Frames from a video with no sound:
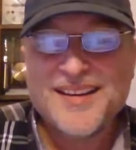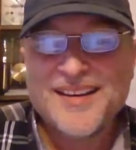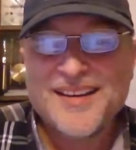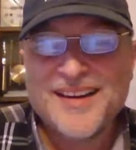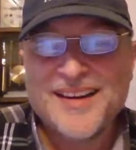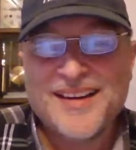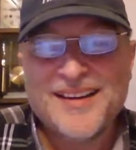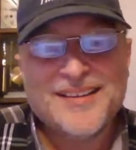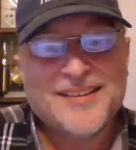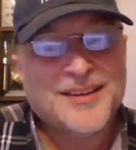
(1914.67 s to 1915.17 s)

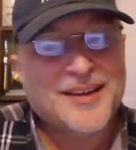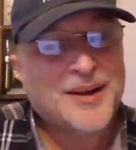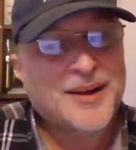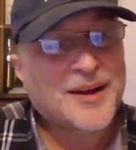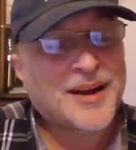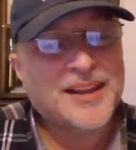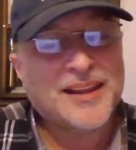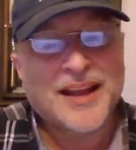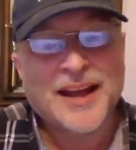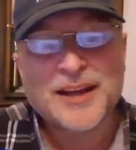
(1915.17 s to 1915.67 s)
And uh,
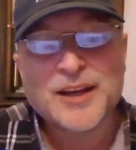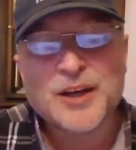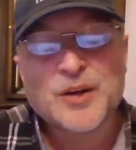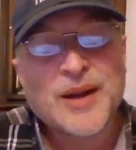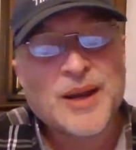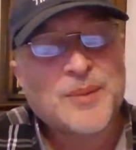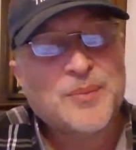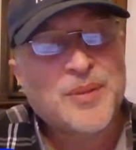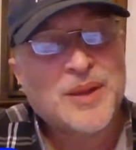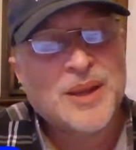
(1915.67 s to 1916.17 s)
got a lot of
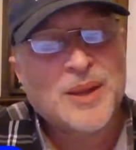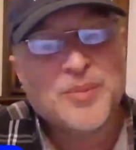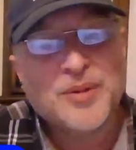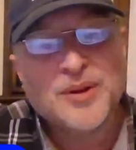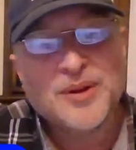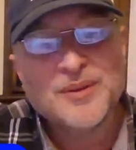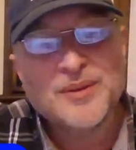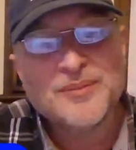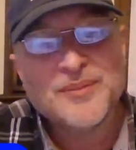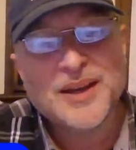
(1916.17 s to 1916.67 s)
great
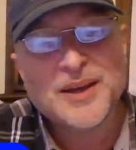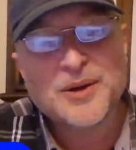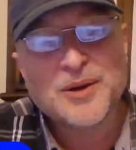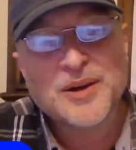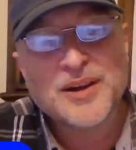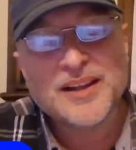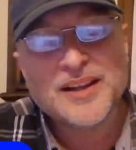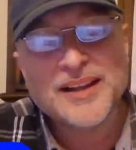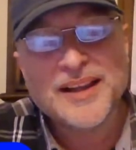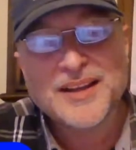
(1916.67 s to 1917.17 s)
people in
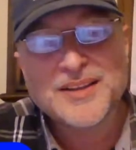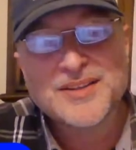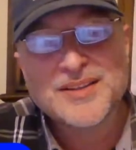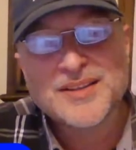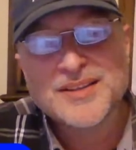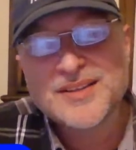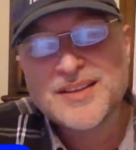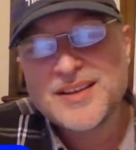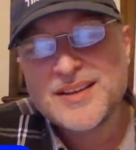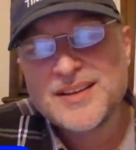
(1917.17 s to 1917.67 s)
our
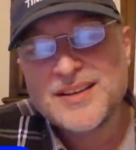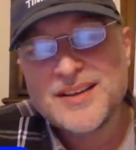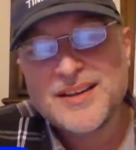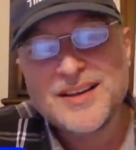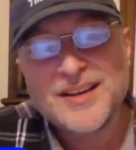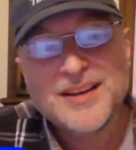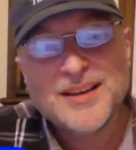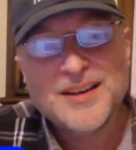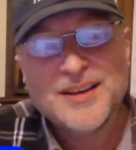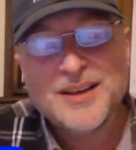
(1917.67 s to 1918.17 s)
classes, and
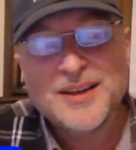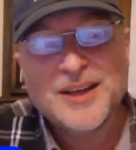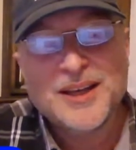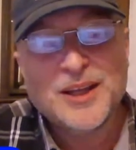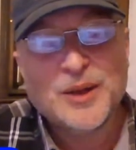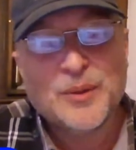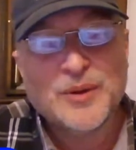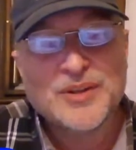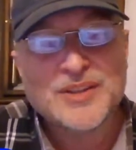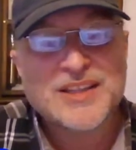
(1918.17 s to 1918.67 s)
uh,
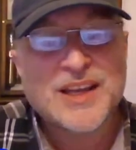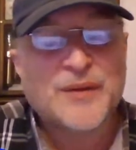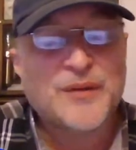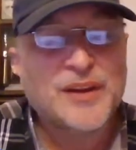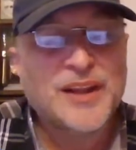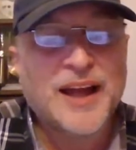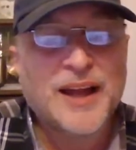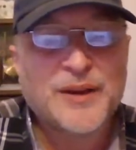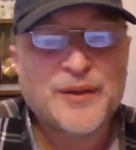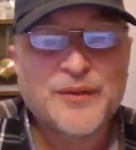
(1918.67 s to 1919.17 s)
you know we just have
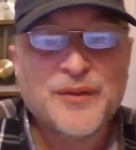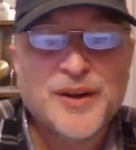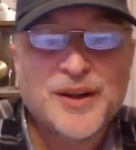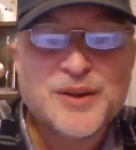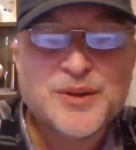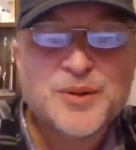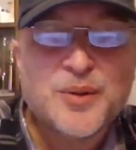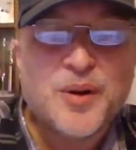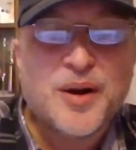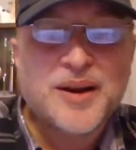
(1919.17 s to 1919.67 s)
a lot of
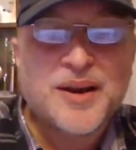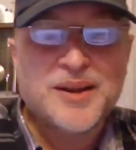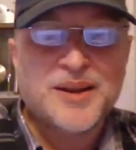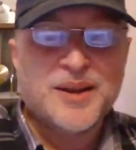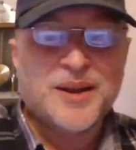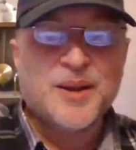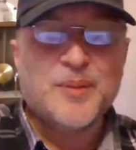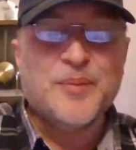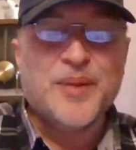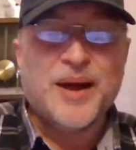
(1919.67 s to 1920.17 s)
fun
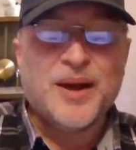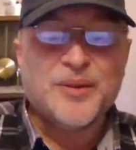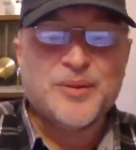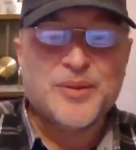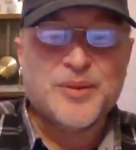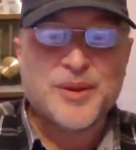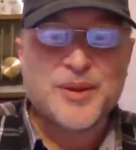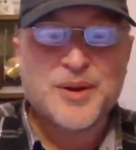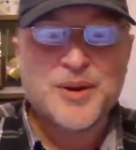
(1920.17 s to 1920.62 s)
talking about the